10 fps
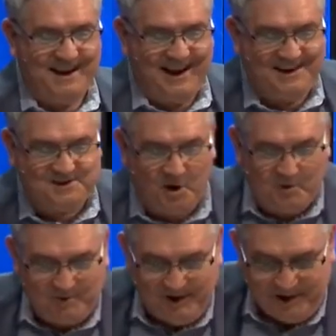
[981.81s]
And so
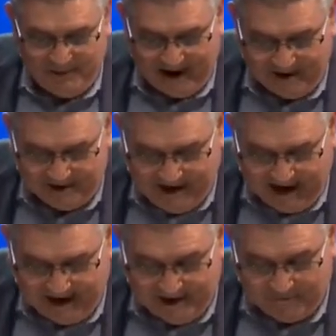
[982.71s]
we read about it. Look
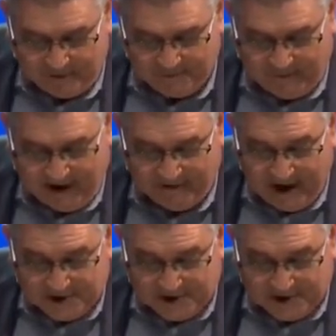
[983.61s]
at it in verse 5.